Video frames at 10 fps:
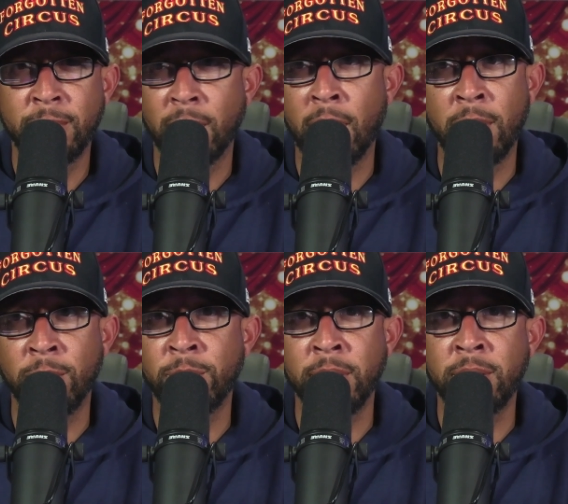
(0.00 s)
I
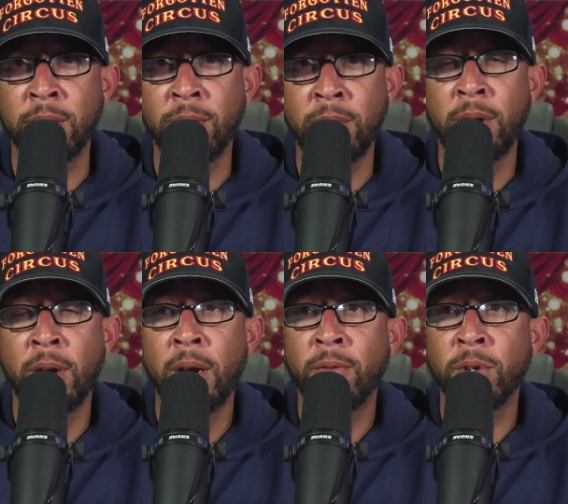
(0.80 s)
don't think so.
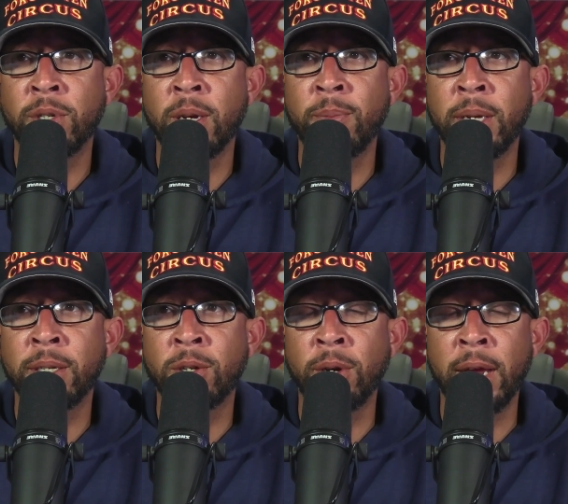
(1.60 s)
For something
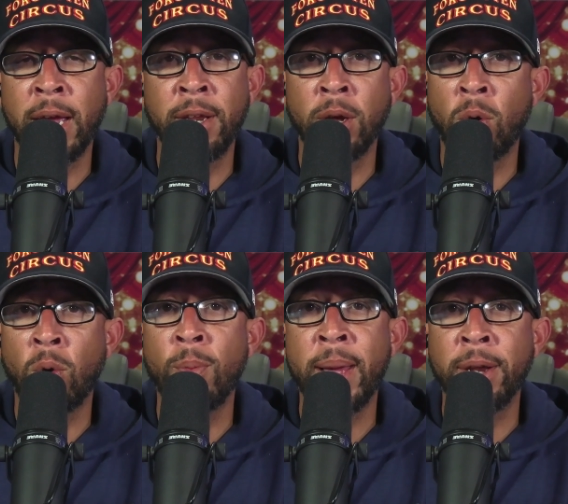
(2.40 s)
that's going to end the
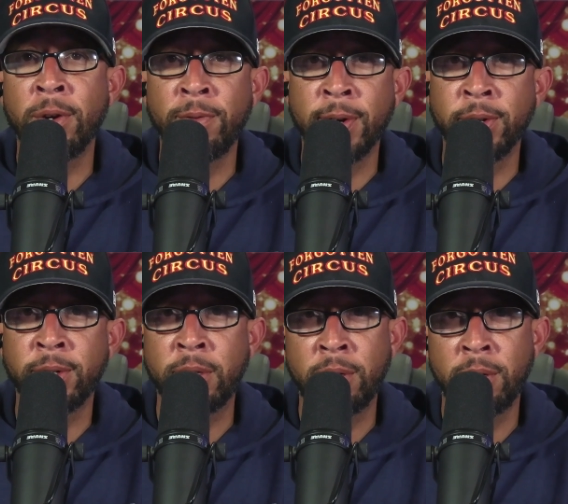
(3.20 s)
whole
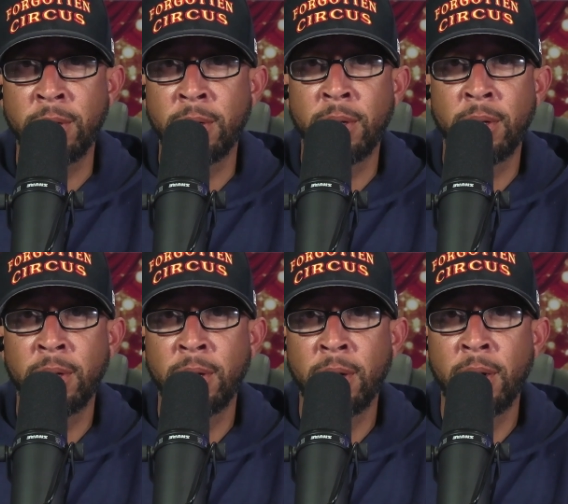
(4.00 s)
Mandoverse,
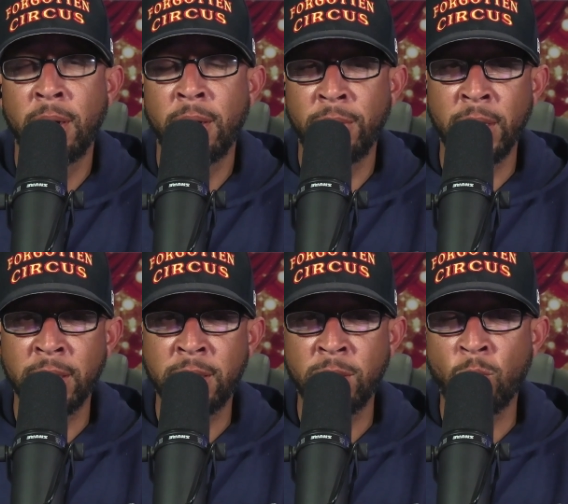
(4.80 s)

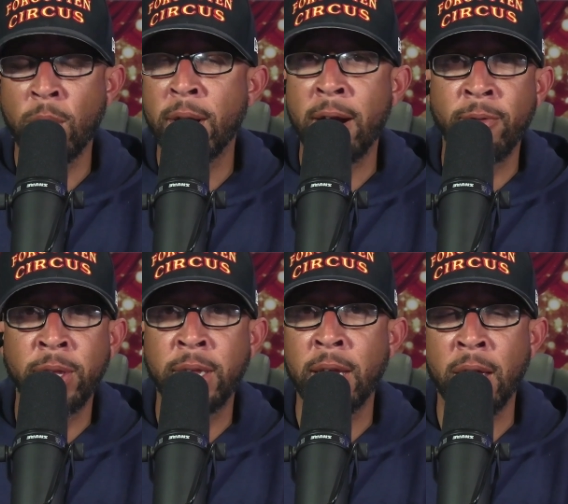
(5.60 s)
this is where
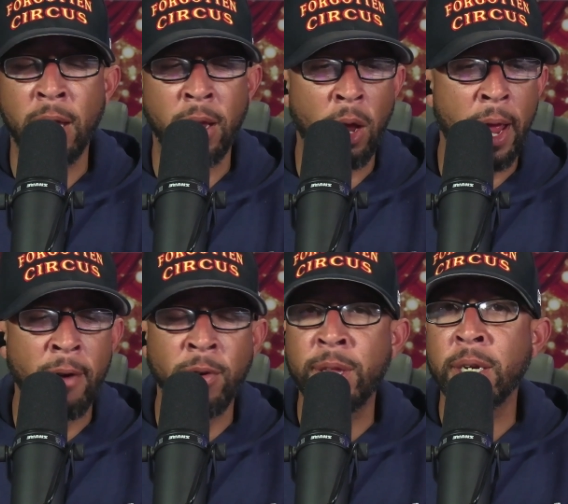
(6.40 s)
everything
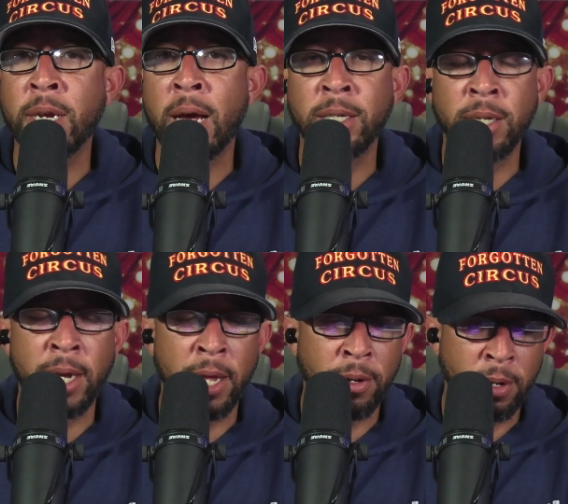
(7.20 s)
everything ties
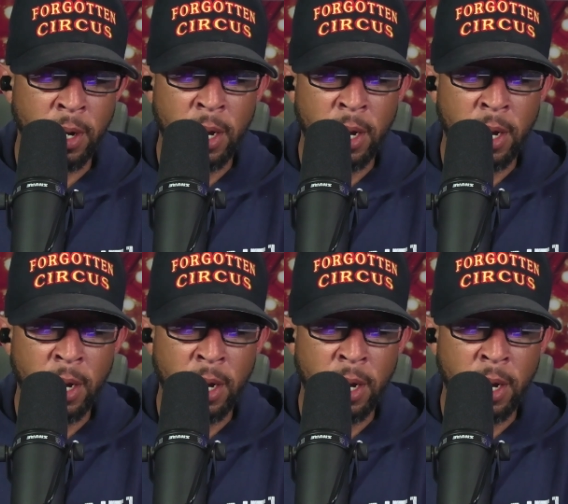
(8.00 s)
together.